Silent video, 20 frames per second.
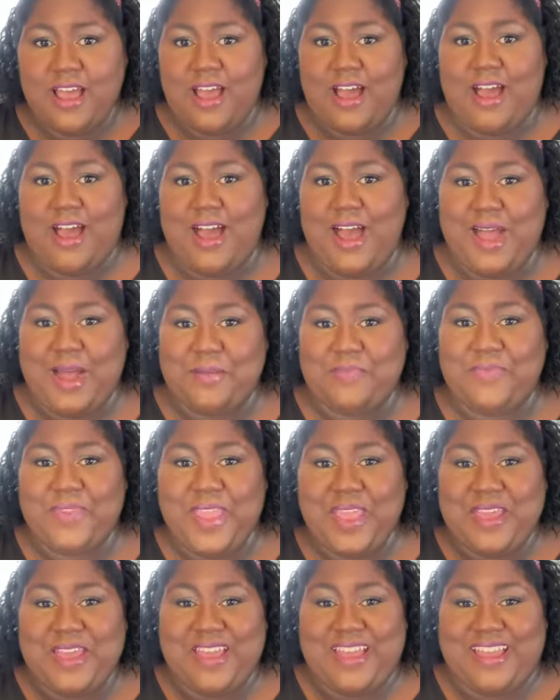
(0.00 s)

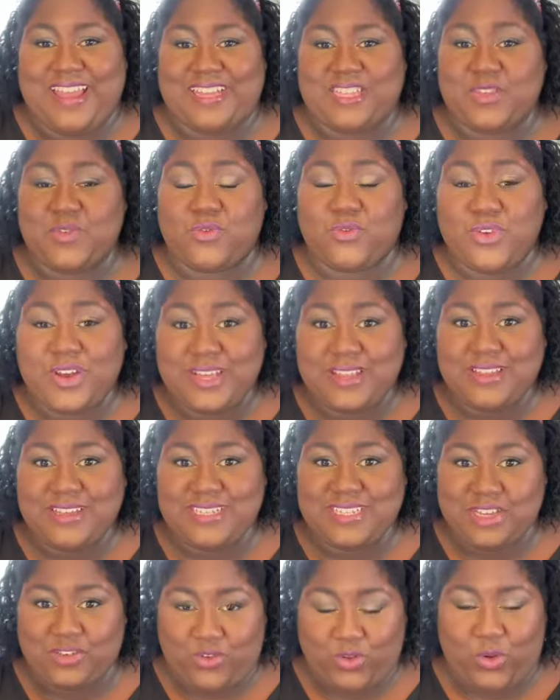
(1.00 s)
It's really
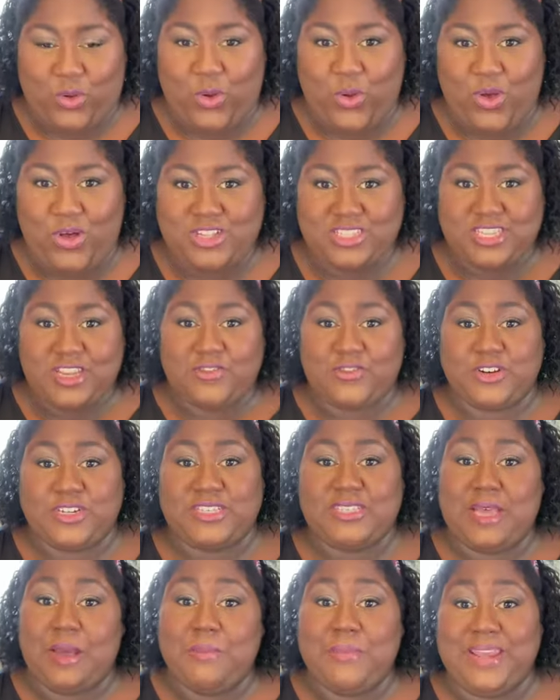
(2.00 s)
difficult for
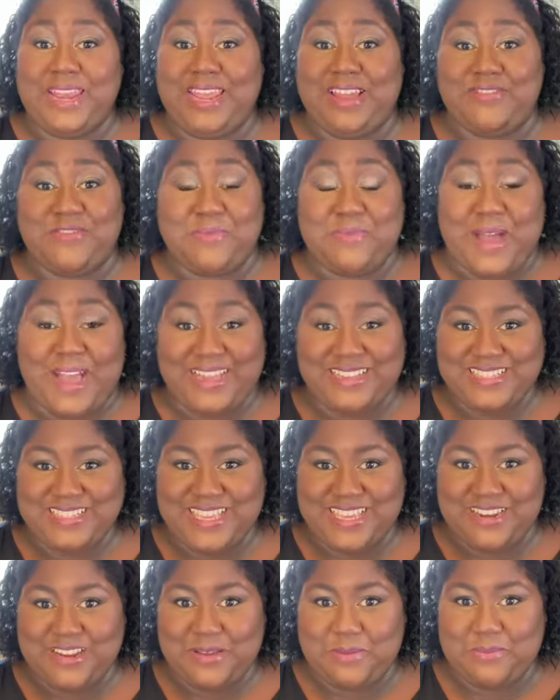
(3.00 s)
somebody of my
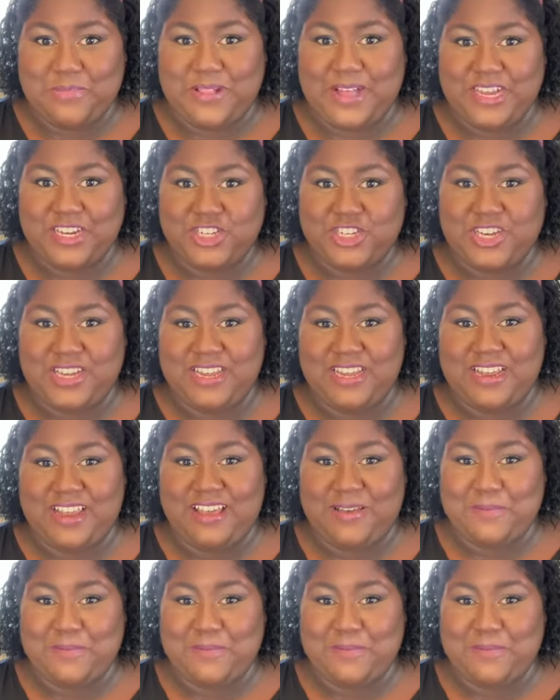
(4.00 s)
skin complexion,